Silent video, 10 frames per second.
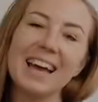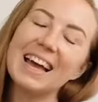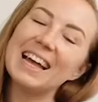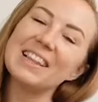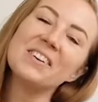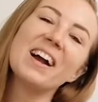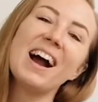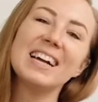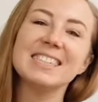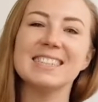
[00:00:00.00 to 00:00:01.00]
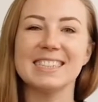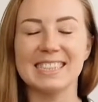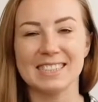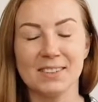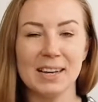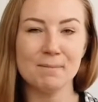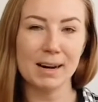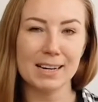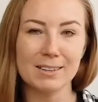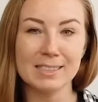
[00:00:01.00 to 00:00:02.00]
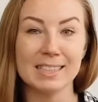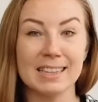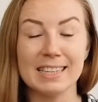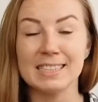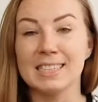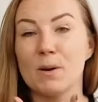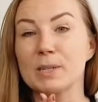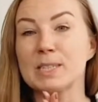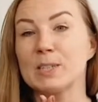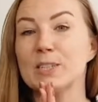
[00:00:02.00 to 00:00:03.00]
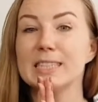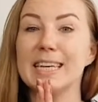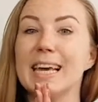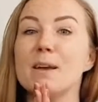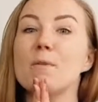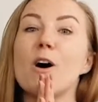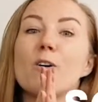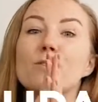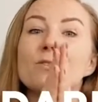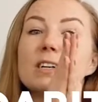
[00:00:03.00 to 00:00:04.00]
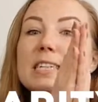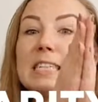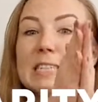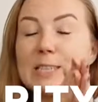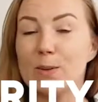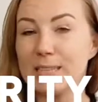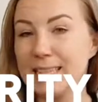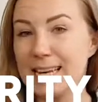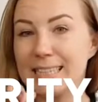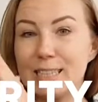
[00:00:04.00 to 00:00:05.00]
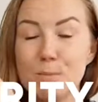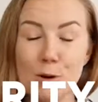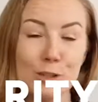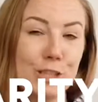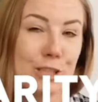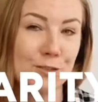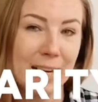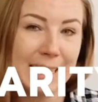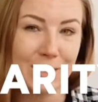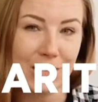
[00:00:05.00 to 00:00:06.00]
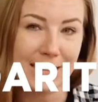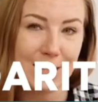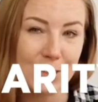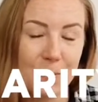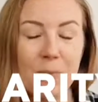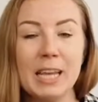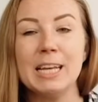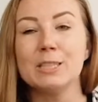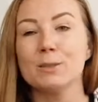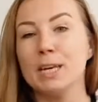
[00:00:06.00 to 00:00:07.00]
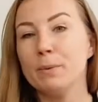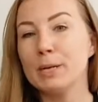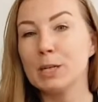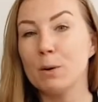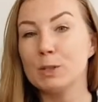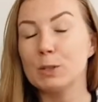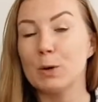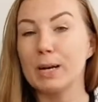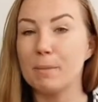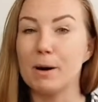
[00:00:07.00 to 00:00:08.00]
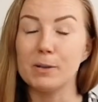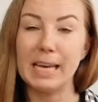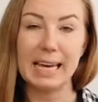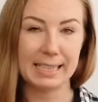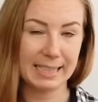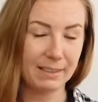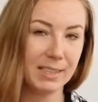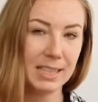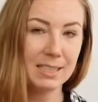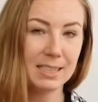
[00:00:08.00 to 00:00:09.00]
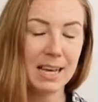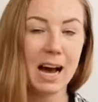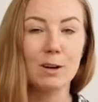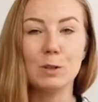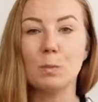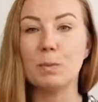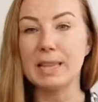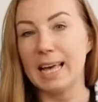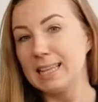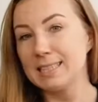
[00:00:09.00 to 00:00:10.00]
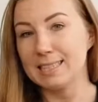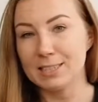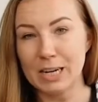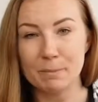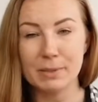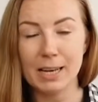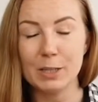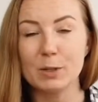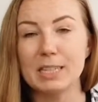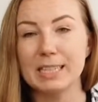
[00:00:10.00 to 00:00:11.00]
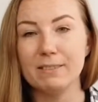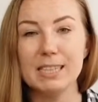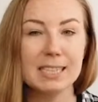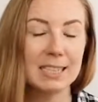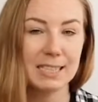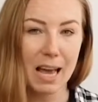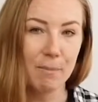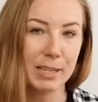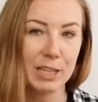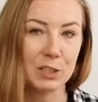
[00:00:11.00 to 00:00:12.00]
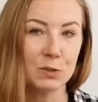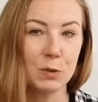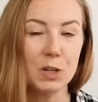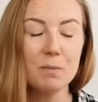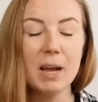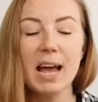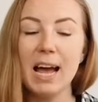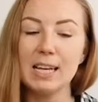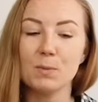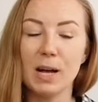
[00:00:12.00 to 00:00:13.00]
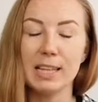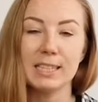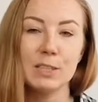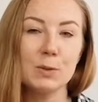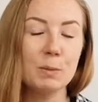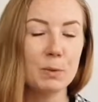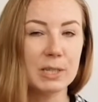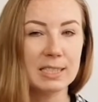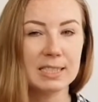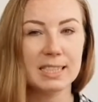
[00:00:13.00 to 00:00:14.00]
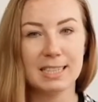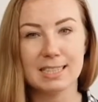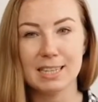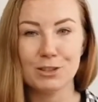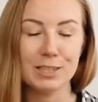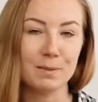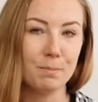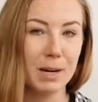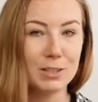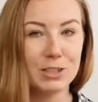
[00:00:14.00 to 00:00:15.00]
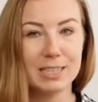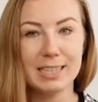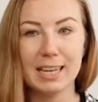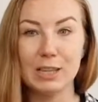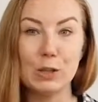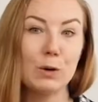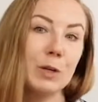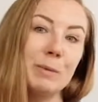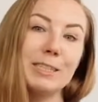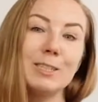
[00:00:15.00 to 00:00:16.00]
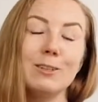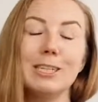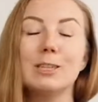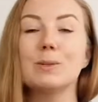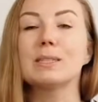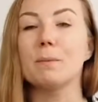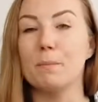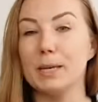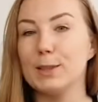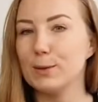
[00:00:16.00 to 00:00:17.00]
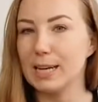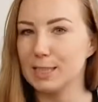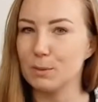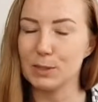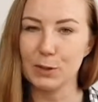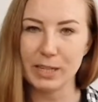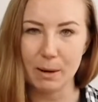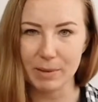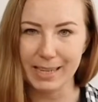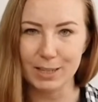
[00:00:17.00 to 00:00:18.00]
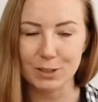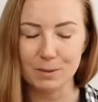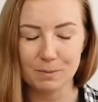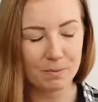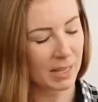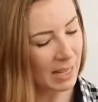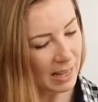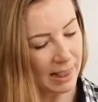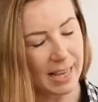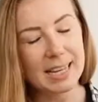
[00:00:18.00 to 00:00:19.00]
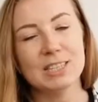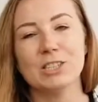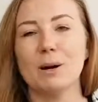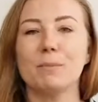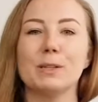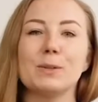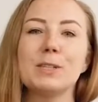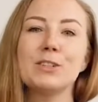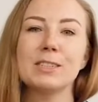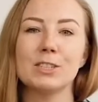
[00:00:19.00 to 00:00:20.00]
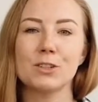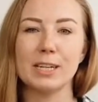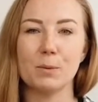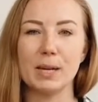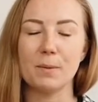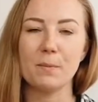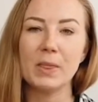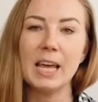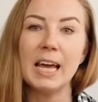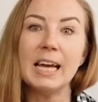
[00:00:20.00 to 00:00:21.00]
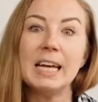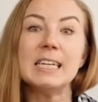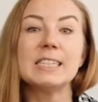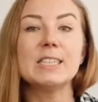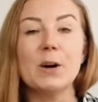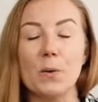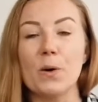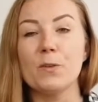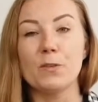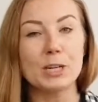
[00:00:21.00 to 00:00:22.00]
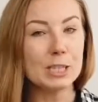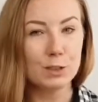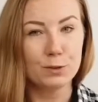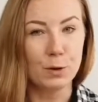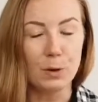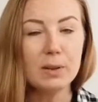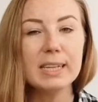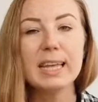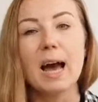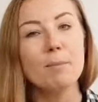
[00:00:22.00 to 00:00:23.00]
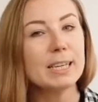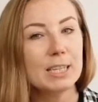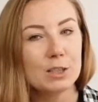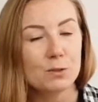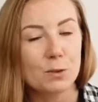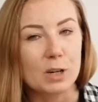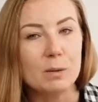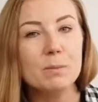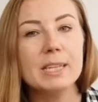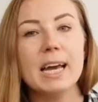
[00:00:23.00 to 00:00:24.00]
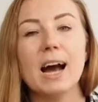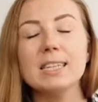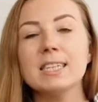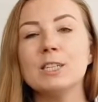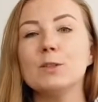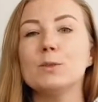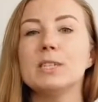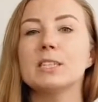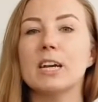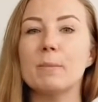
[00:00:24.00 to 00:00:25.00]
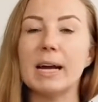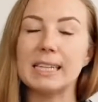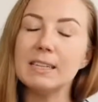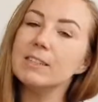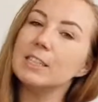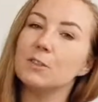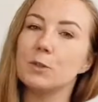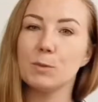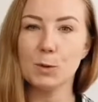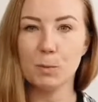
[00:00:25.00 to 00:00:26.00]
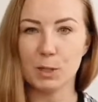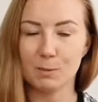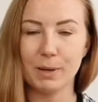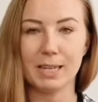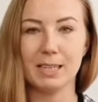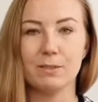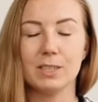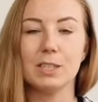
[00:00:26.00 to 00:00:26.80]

Hello guys, this is Julia Marcos and this is our third day of Solidarity Projects Writing Challenge. Today we are going to talk about the activities and how to plan and describe your activities in the application form, as well as two important things such as budget and documents you need to submit together with your application. Let's jump into it straight away. So, first of all, in the application form, they're asking you to describe activities from two perspectives.